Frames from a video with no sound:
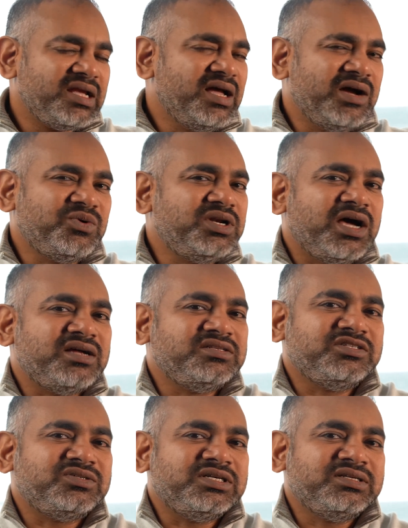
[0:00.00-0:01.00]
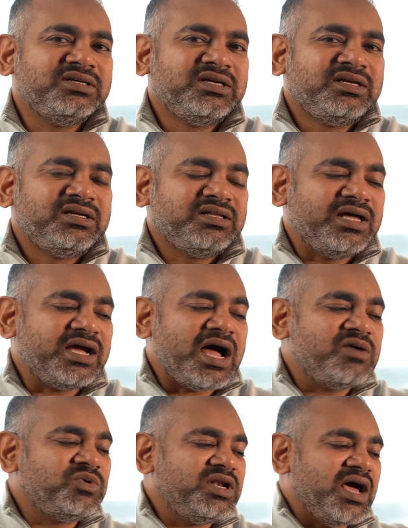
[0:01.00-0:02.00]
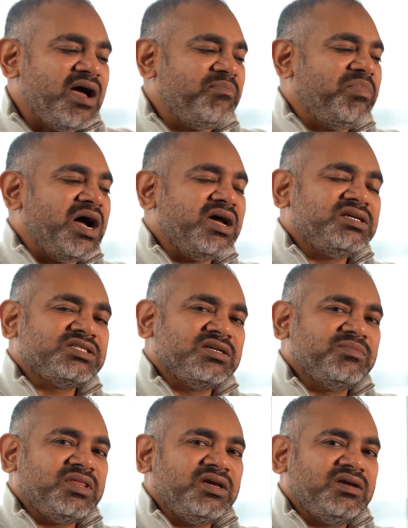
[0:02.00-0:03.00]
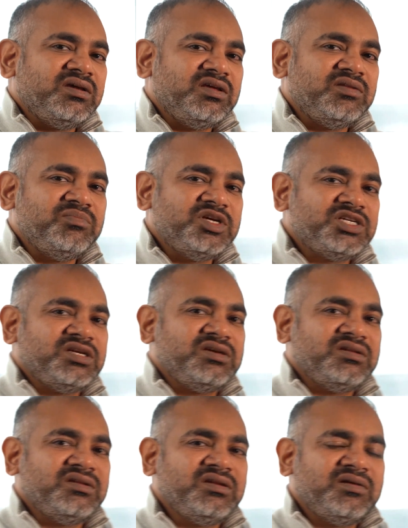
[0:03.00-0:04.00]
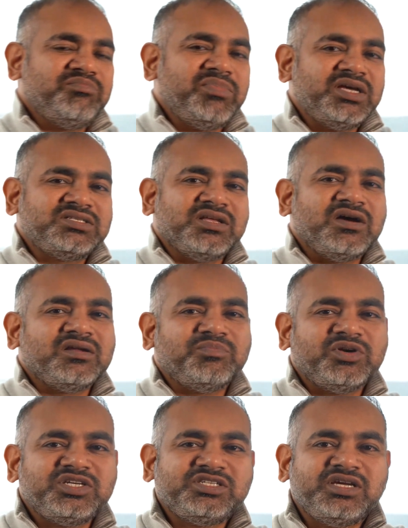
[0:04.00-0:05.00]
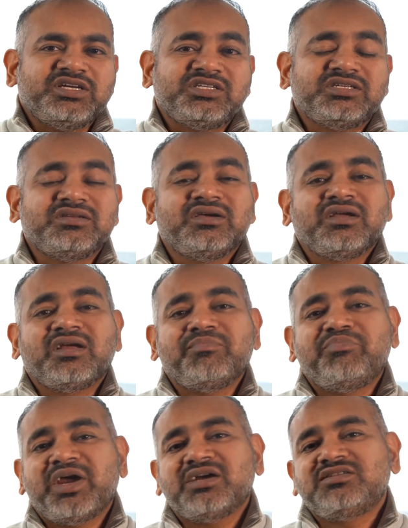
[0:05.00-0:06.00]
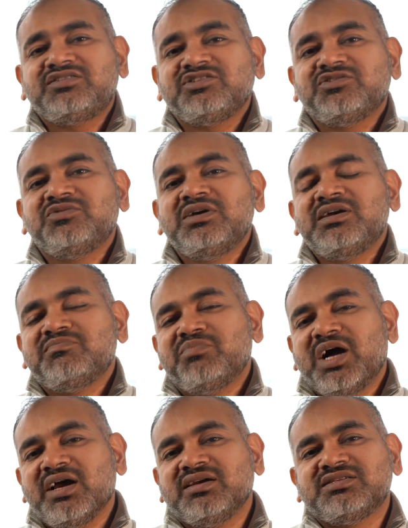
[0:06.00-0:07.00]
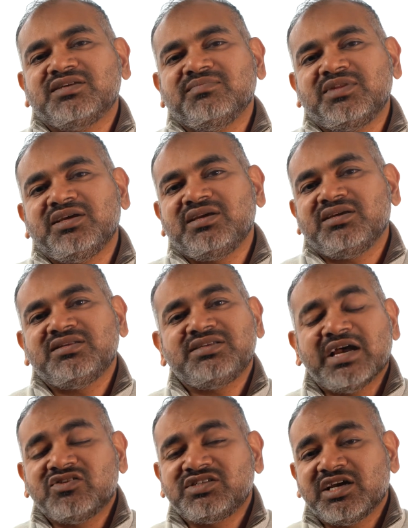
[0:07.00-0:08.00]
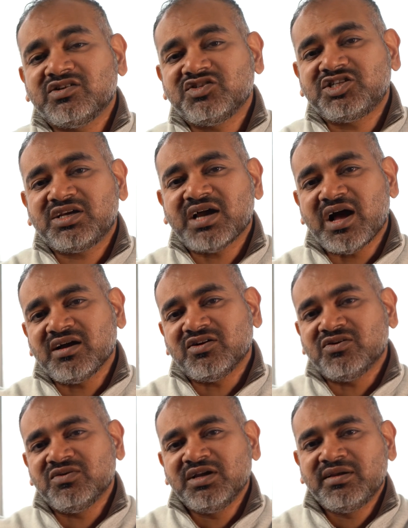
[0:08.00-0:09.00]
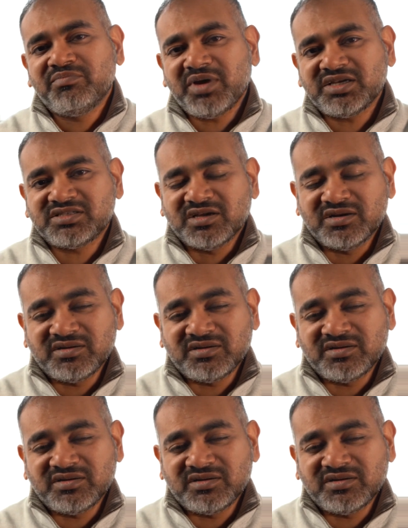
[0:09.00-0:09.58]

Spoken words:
I would not do it. Like I would not buy something in Michigan based on appreciation compared to buying something in downtown Chicago based on